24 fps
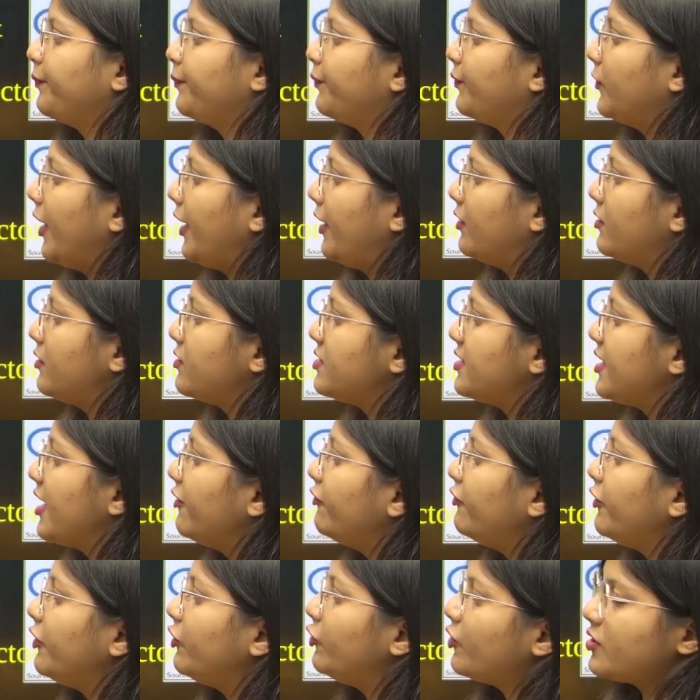Then safe
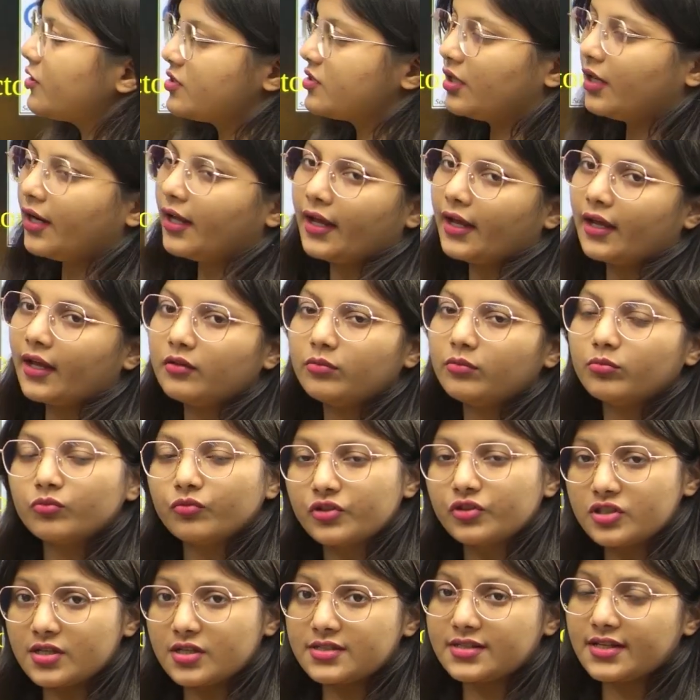and trusted AI, which
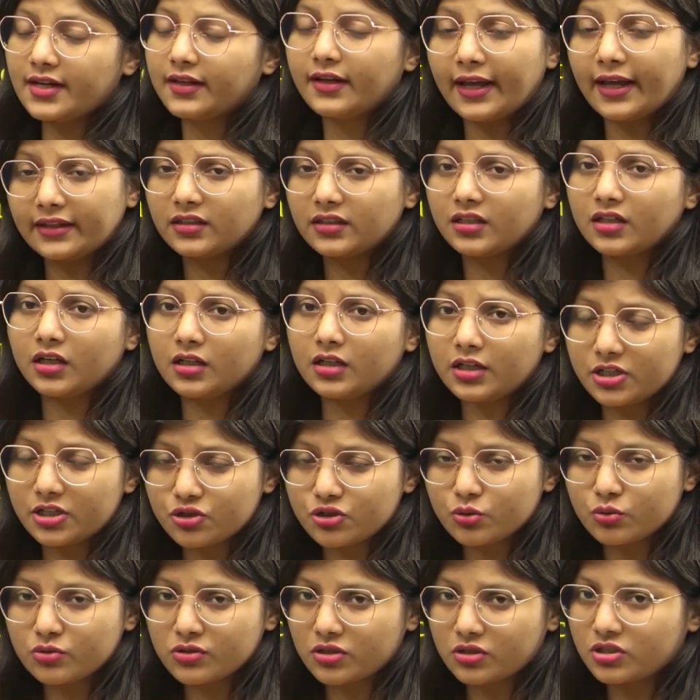I said ethical
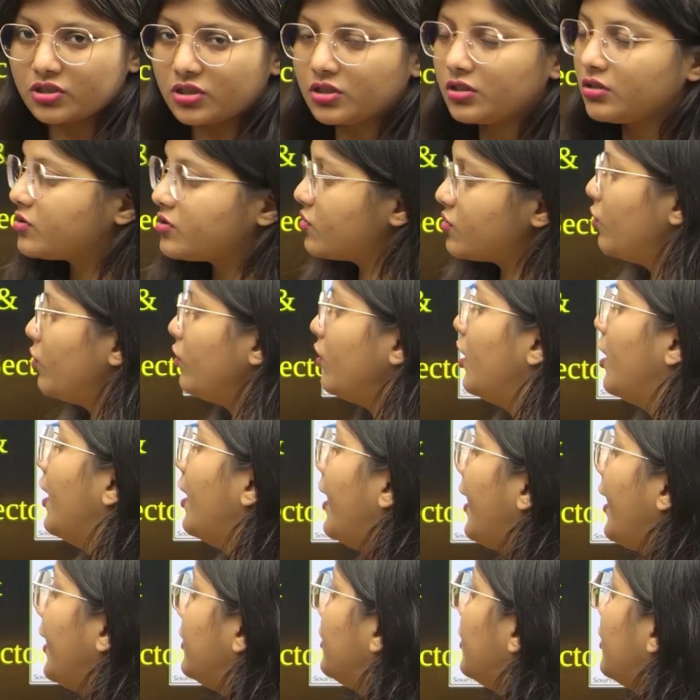issues ache, so
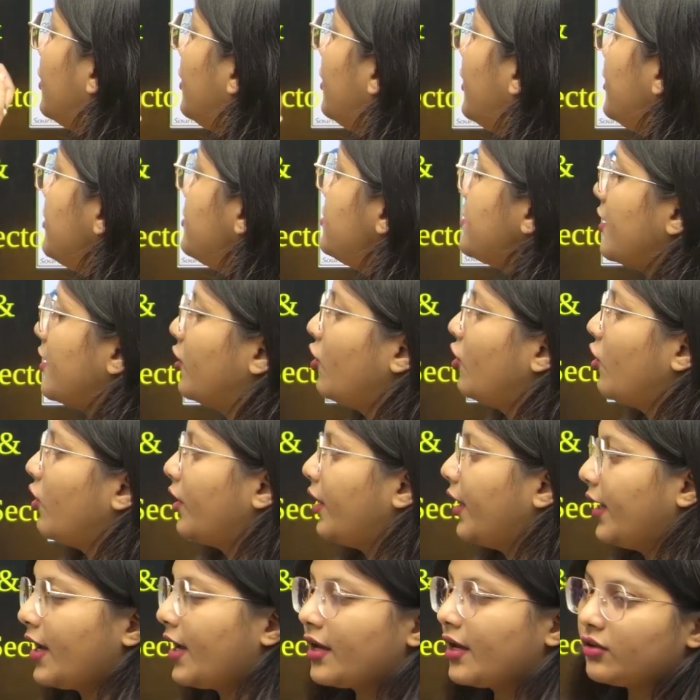ethical and secure
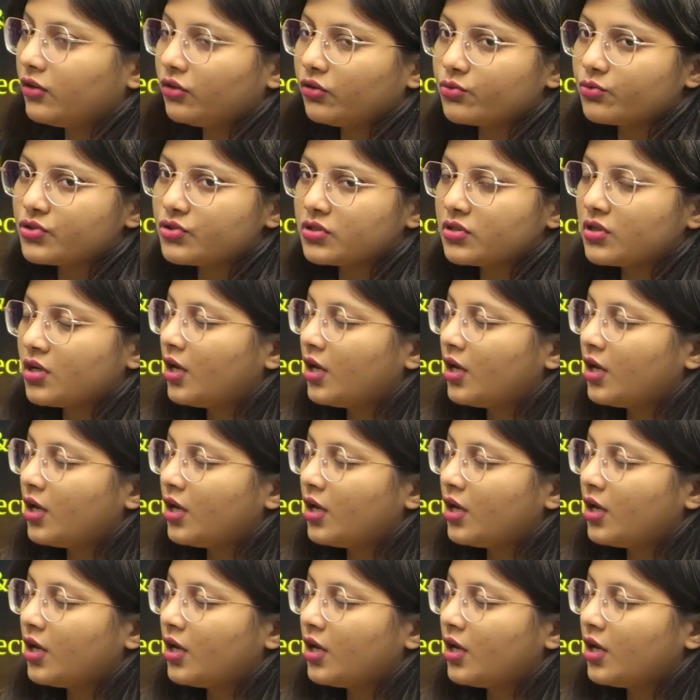AI use.